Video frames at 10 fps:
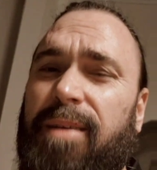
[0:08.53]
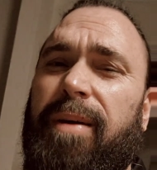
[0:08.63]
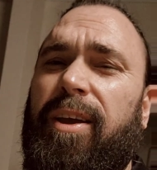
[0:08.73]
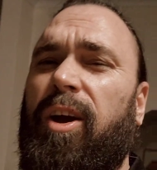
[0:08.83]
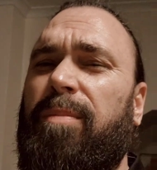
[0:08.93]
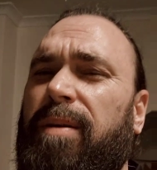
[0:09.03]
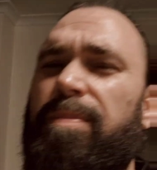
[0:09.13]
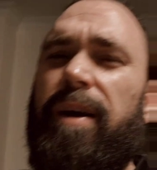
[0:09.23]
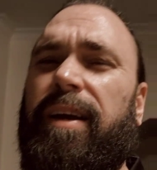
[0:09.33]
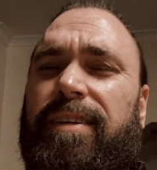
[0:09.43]
I make homemade
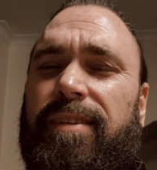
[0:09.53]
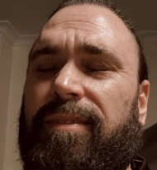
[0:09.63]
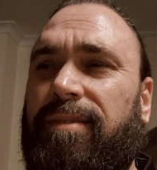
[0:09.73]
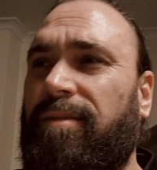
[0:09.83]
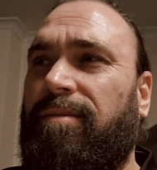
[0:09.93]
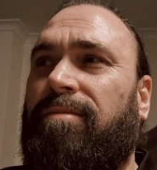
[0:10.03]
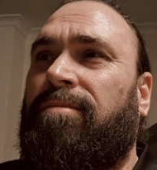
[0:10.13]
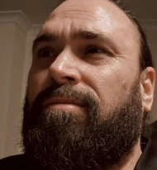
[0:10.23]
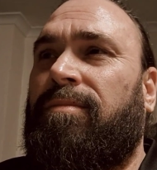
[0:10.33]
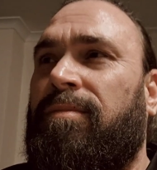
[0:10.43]
bread.
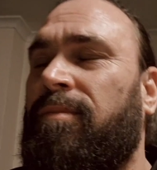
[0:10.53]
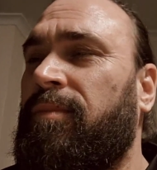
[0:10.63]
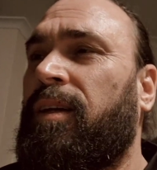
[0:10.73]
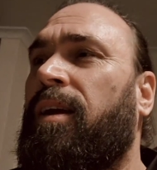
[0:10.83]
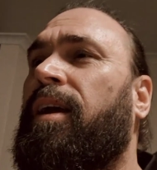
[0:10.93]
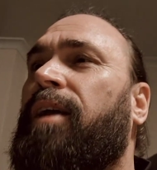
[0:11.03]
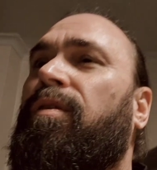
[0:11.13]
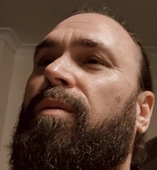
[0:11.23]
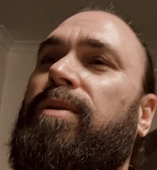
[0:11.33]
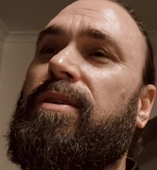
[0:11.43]
If
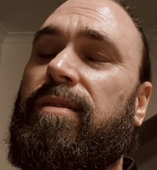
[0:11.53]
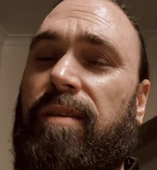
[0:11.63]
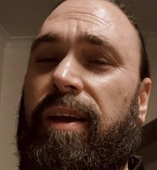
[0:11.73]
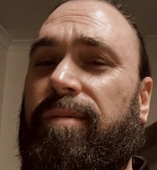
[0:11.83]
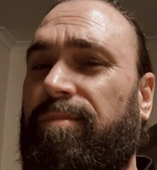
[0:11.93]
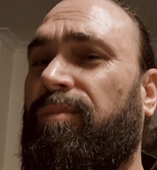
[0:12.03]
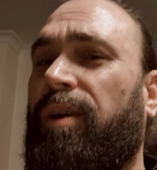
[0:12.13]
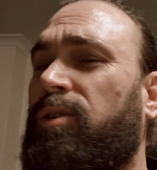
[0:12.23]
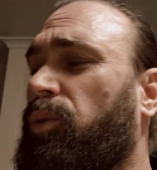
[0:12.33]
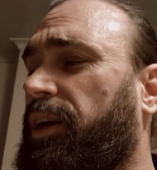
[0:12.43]
I wasn't, like,
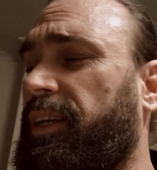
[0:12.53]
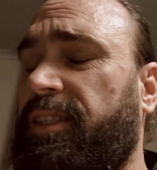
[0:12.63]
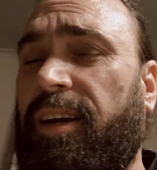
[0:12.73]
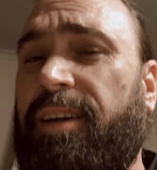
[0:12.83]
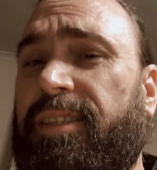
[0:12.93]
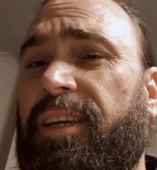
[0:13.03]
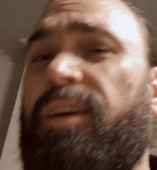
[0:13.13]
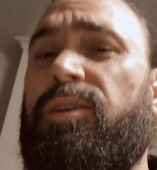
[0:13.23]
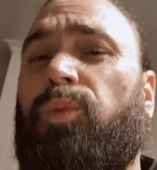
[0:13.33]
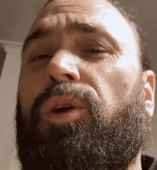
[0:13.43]
when I was working at Star
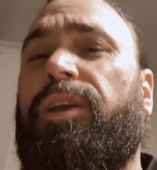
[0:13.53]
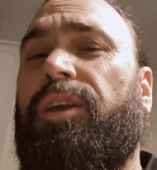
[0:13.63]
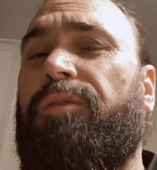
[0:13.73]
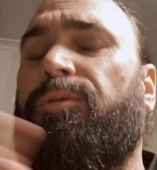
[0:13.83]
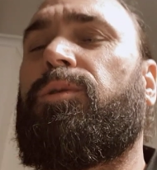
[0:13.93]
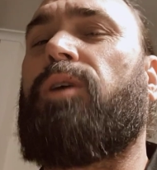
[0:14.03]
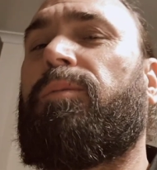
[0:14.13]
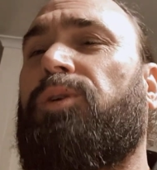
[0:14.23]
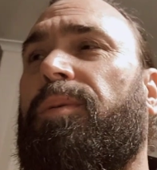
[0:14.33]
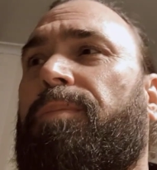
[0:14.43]
Casino, I was working a
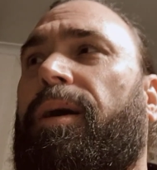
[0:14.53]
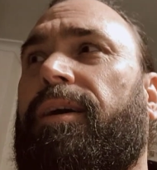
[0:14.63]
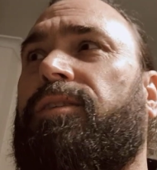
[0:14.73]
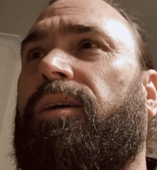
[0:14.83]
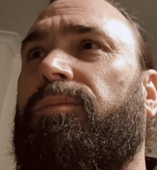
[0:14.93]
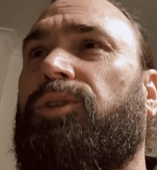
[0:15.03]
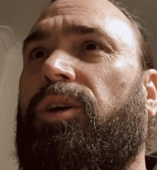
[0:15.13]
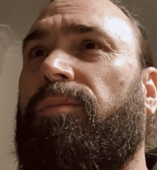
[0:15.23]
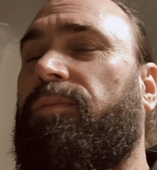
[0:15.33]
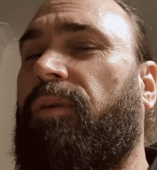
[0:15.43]
full-time job and a part-time
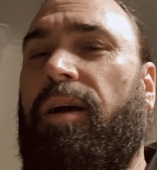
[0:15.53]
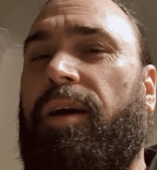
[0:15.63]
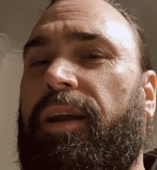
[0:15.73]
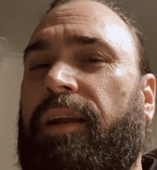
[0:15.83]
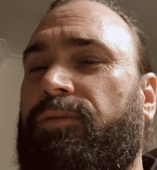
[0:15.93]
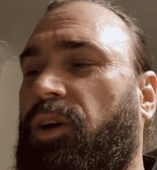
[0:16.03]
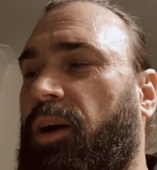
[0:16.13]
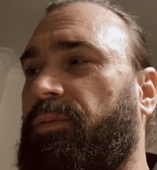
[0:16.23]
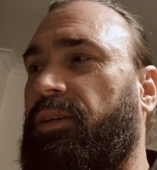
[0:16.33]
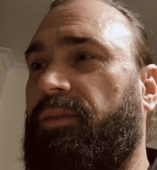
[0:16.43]
job. I didn't have
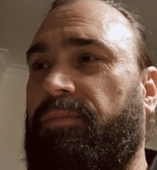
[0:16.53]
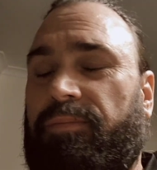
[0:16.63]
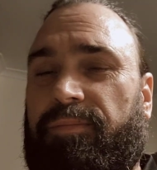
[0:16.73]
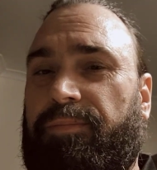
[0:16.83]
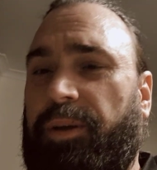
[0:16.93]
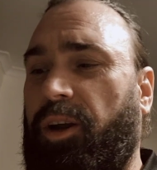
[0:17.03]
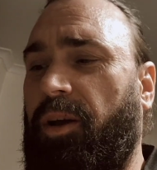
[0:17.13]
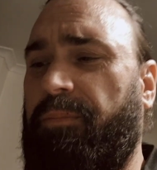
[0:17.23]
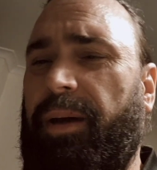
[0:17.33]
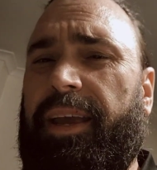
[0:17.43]
time to be at
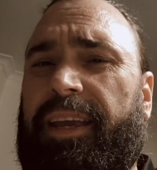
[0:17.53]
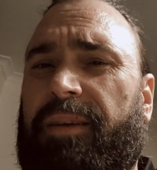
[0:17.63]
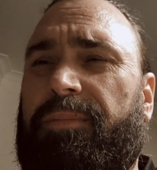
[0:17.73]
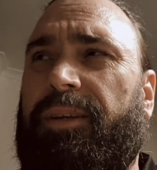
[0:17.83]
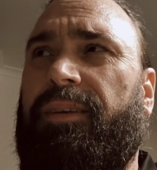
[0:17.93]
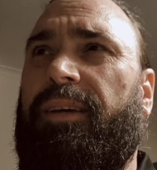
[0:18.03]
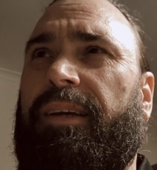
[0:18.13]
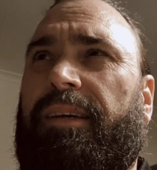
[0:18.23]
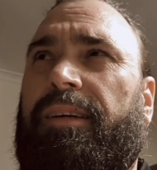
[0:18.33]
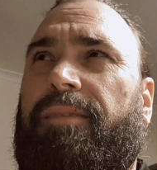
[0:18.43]
home baking, but
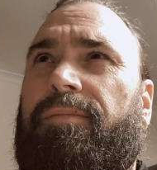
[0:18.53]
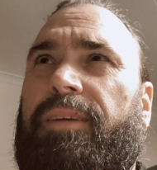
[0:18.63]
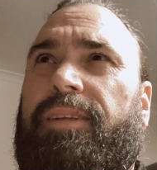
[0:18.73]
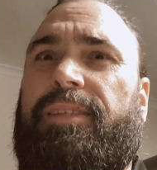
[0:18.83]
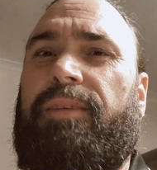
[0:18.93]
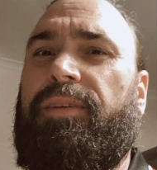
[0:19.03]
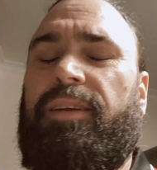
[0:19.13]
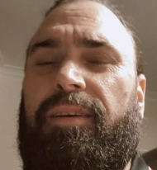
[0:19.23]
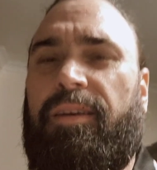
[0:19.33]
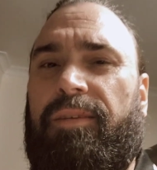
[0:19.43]
it's
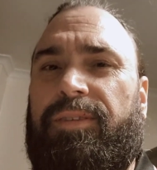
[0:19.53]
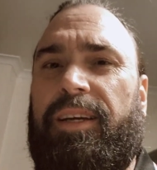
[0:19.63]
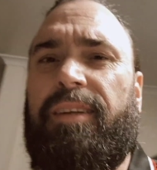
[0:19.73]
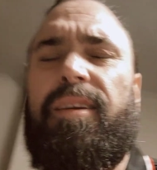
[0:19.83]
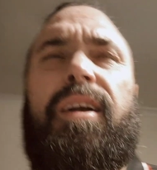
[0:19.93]
something I've done.